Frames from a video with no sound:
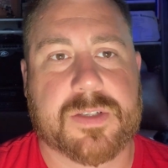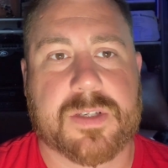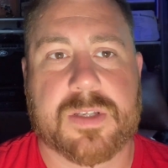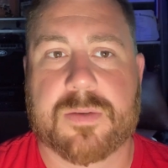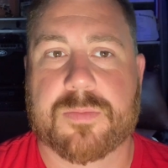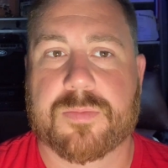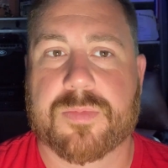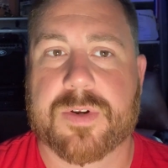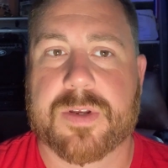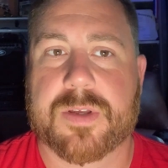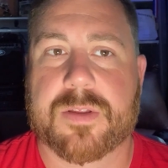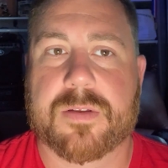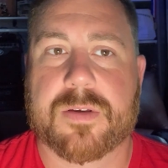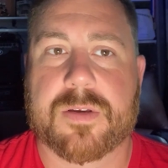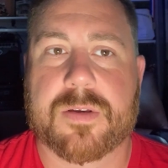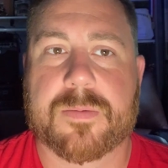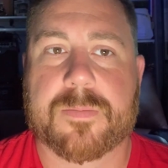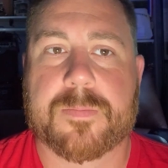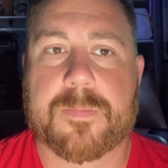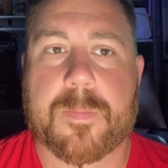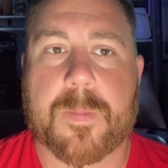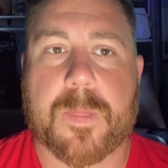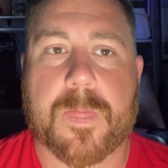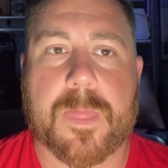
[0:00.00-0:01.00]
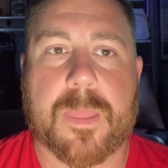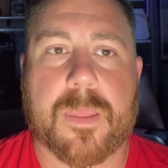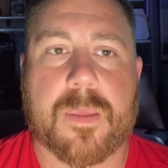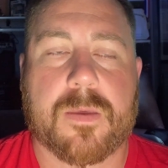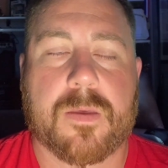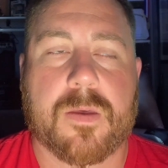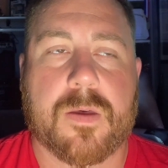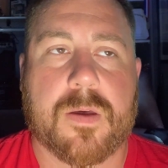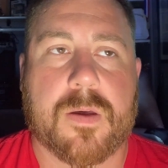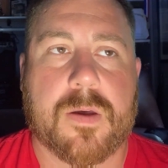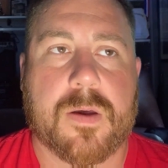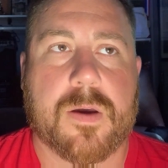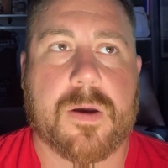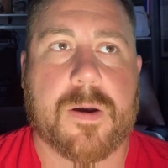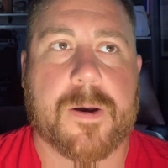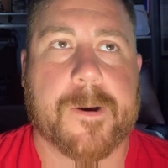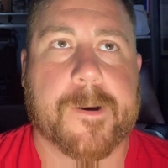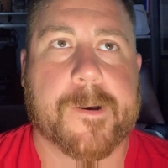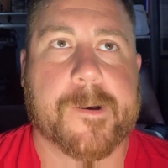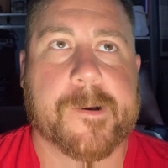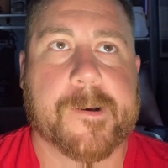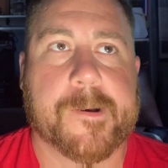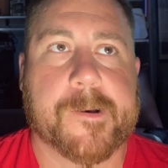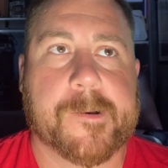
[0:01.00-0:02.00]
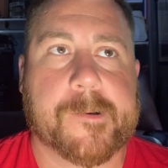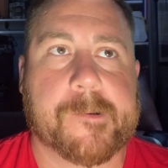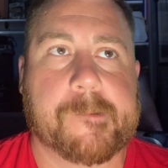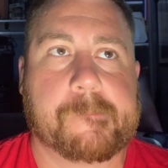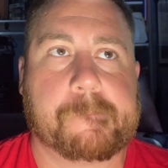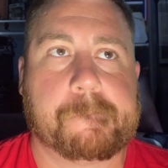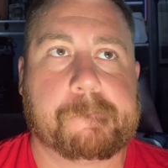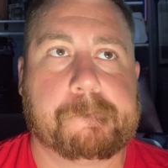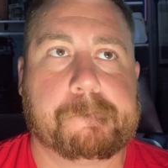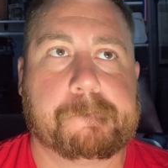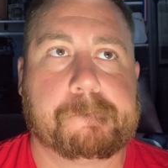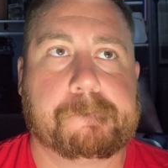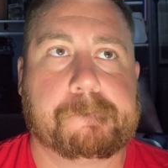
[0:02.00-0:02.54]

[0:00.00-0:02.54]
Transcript: deep breathing. One